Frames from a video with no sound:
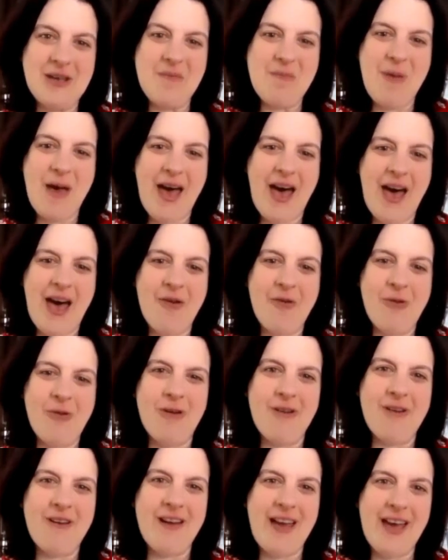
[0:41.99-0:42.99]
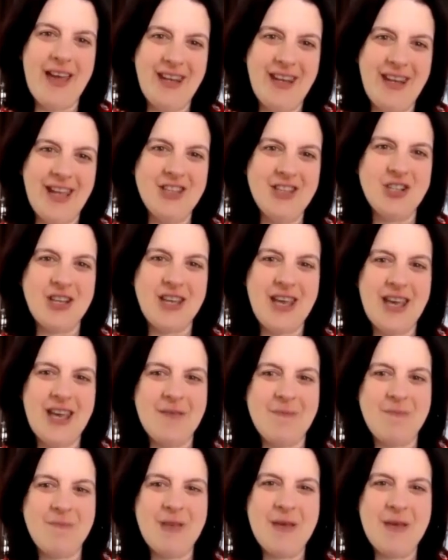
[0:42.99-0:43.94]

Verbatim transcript: empower, and educate